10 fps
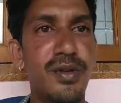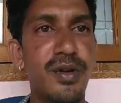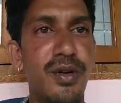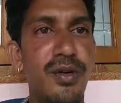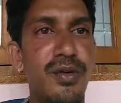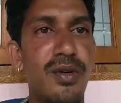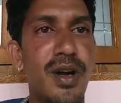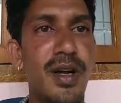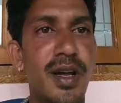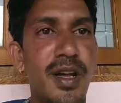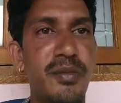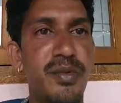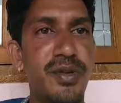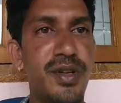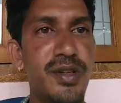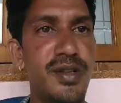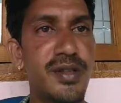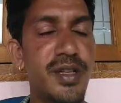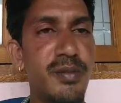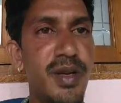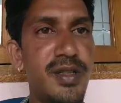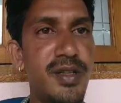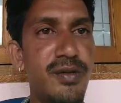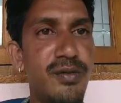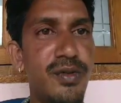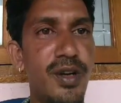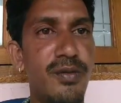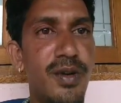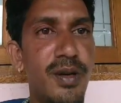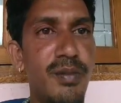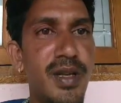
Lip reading: low and high positions are placed in only one place,